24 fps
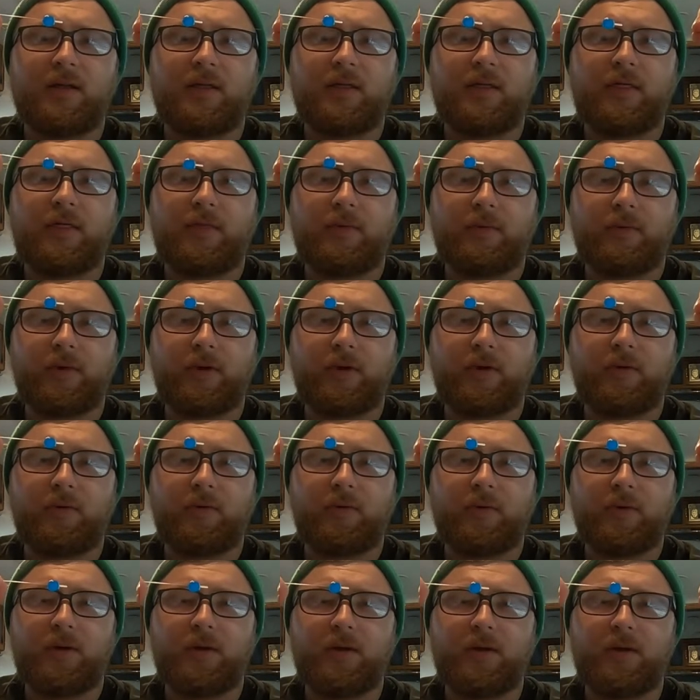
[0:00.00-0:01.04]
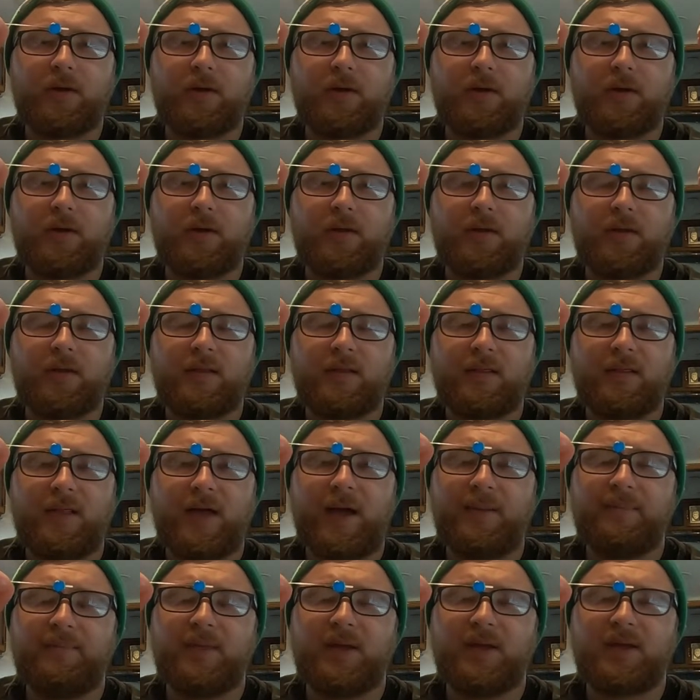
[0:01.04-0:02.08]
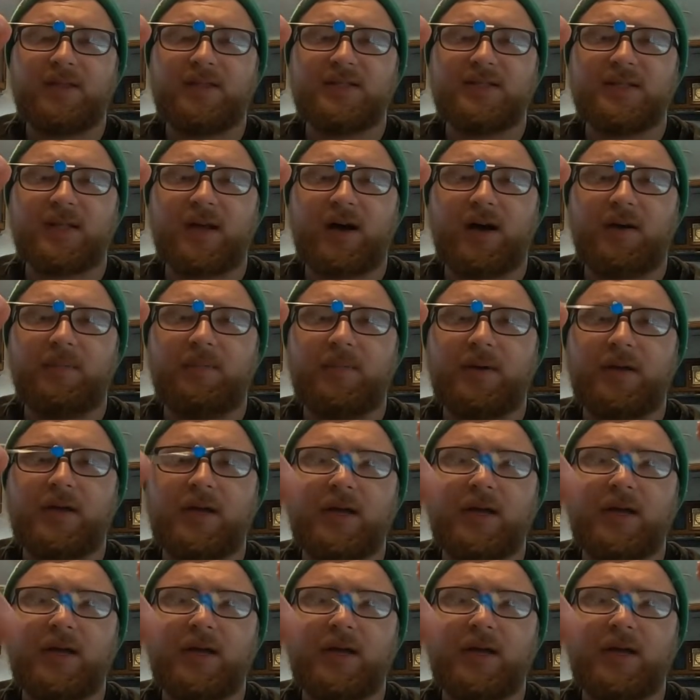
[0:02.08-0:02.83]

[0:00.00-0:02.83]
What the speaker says: through that bead stop.